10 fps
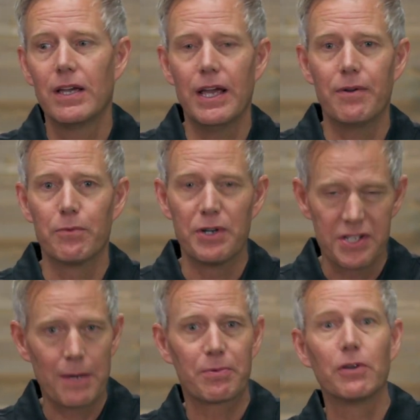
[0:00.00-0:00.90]
and
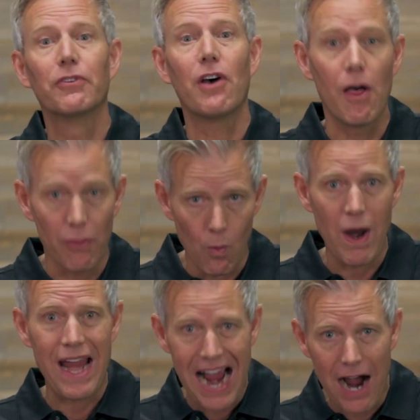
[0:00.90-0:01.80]
receptacles on the
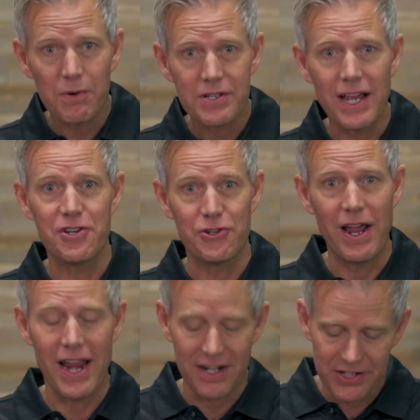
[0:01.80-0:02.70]
way out as you
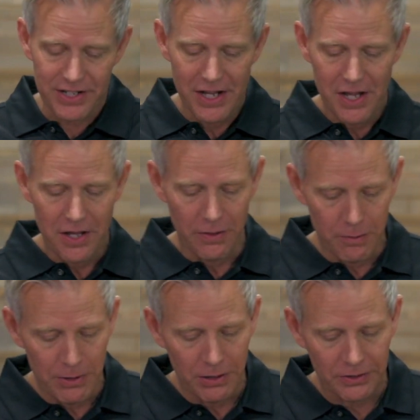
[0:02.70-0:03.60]
exit
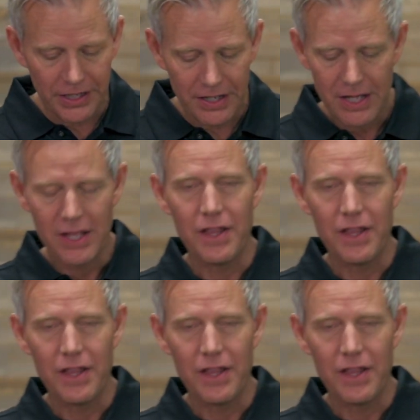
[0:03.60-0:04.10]
the building.